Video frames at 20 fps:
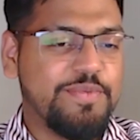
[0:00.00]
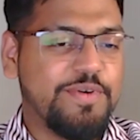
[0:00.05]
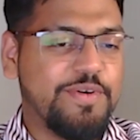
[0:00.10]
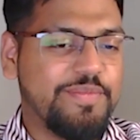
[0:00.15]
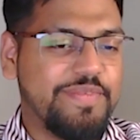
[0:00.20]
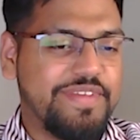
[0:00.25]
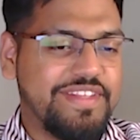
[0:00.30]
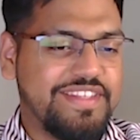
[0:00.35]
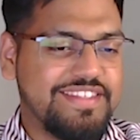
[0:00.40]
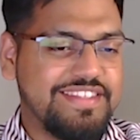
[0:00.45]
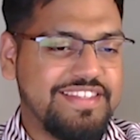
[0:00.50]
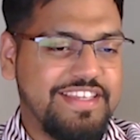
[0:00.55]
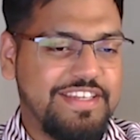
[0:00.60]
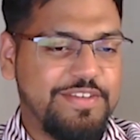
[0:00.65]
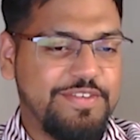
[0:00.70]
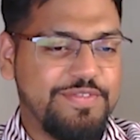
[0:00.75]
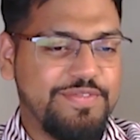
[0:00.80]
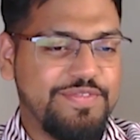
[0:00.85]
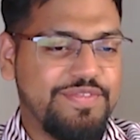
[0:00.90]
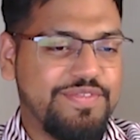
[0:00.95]
moments that
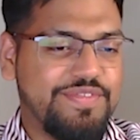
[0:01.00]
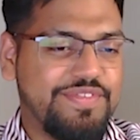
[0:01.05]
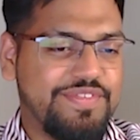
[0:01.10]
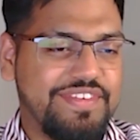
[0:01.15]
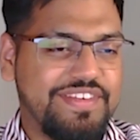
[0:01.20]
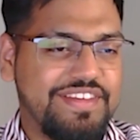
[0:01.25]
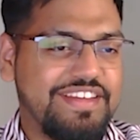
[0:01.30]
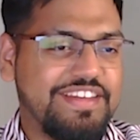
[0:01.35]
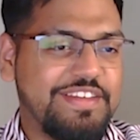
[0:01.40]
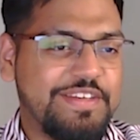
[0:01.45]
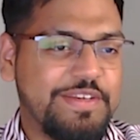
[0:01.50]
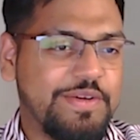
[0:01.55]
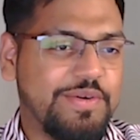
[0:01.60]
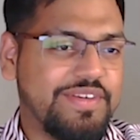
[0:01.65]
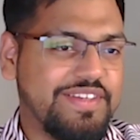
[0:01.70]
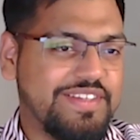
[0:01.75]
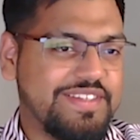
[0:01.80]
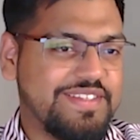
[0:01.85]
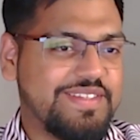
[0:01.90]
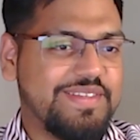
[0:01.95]
you've
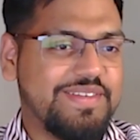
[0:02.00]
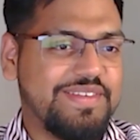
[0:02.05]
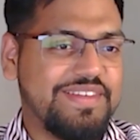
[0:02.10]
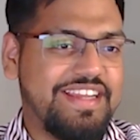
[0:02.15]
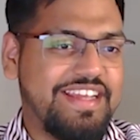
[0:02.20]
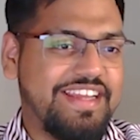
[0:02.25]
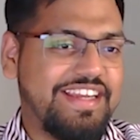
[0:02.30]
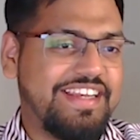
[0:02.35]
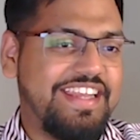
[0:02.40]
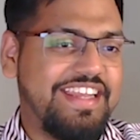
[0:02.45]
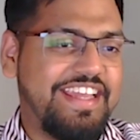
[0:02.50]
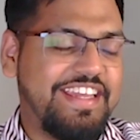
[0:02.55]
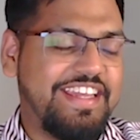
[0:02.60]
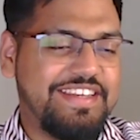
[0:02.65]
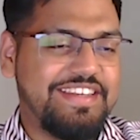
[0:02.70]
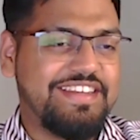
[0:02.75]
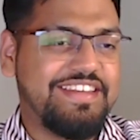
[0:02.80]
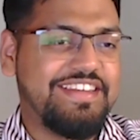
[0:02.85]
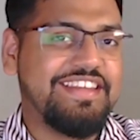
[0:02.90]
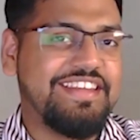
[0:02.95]
noticed or like
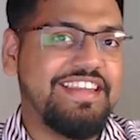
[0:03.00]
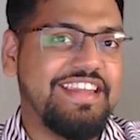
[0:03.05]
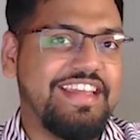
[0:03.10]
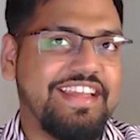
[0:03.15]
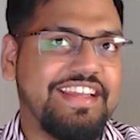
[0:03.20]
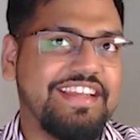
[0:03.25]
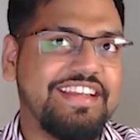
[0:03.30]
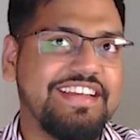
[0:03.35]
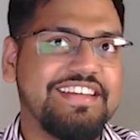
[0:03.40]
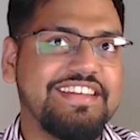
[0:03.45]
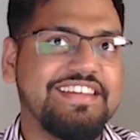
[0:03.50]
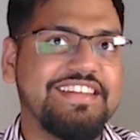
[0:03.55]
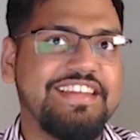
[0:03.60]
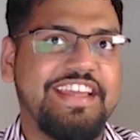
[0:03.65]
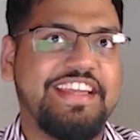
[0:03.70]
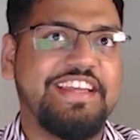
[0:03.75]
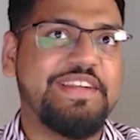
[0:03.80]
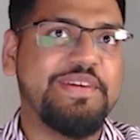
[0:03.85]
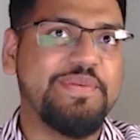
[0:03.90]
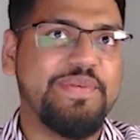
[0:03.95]

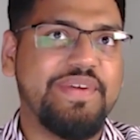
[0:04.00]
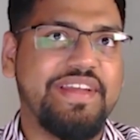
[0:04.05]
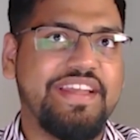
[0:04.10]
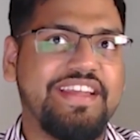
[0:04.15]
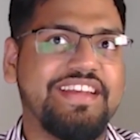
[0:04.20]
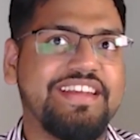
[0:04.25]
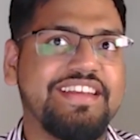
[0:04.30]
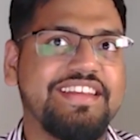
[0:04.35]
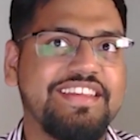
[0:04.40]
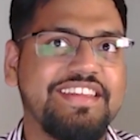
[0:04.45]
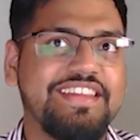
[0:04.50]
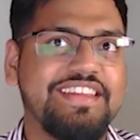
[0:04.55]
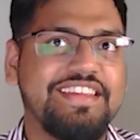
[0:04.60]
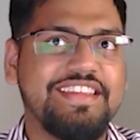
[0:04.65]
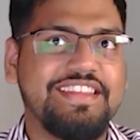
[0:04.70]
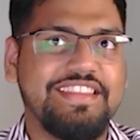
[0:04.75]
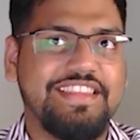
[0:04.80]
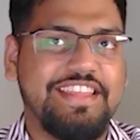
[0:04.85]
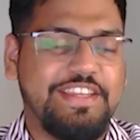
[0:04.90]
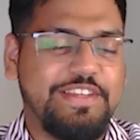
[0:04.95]
taken away
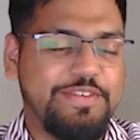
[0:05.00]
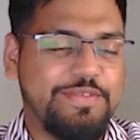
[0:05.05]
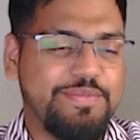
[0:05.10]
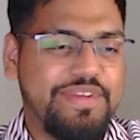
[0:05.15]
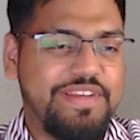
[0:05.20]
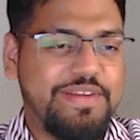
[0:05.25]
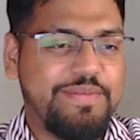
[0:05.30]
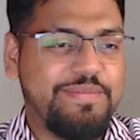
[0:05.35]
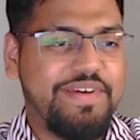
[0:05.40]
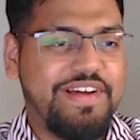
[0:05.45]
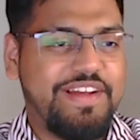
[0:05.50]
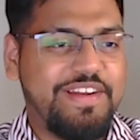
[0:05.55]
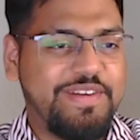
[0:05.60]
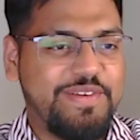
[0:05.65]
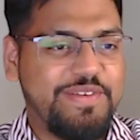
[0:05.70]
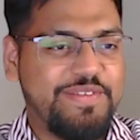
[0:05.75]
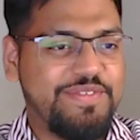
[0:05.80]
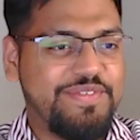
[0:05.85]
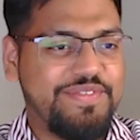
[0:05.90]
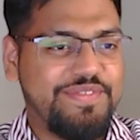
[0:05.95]
that you've been a part
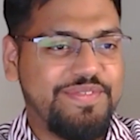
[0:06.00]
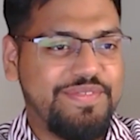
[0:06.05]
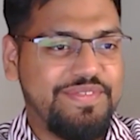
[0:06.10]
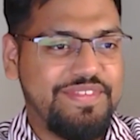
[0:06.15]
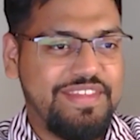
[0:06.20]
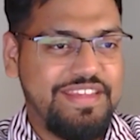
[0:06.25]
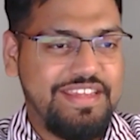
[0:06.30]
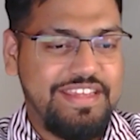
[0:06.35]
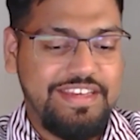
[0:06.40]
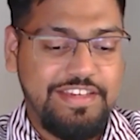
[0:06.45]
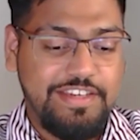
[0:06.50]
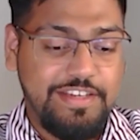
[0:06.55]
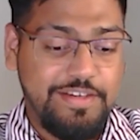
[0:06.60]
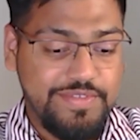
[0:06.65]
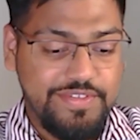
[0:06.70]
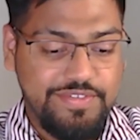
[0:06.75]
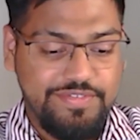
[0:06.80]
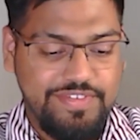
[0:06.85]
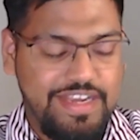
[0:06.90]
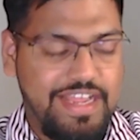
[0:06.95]
of in
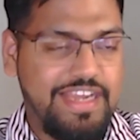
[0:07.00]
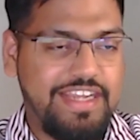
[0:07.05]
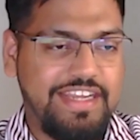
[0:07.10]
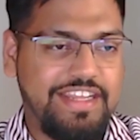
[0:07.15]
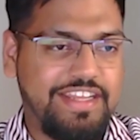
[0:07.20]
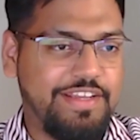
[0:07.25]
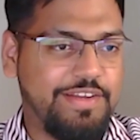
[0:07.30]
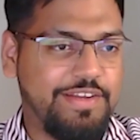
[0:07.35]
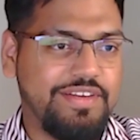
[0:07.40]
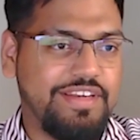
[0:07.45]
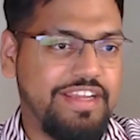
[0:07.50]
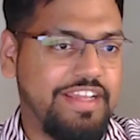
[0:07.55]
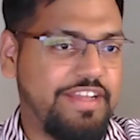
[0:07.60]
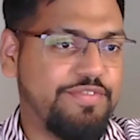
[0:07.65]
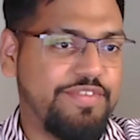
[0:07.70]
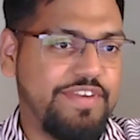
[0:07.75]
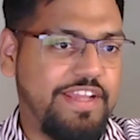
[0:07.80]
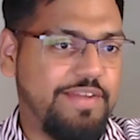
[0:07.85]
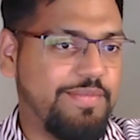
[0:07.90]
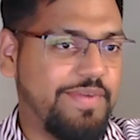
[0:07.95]
terms of lighting or like
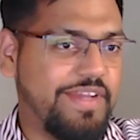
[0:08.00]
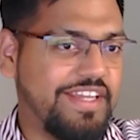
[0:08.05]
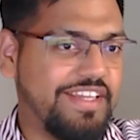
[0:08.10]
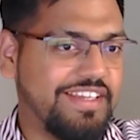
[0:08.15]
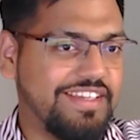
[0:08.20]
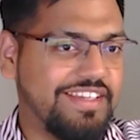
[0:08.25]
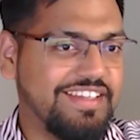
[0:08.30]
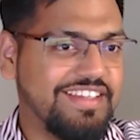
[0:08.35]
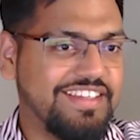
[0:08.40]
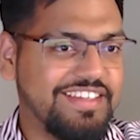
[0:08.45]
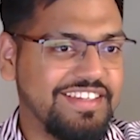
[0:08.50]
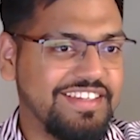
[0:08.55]
framing?